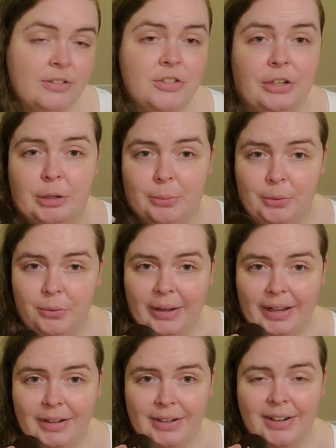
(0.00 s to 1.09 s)
So they're both
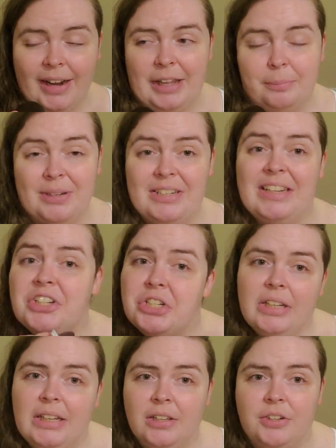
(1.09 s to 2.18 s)
quieter and
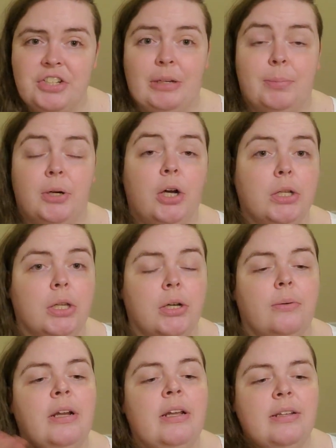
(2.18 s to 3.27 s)
potentially a little cheaper,
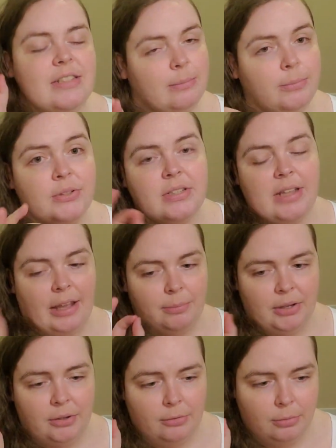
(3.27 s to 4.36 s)
although cymbals can
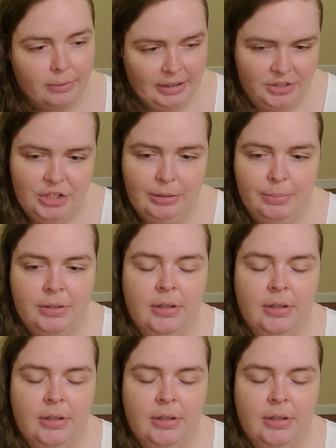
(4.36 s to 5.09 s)
be quite cheap.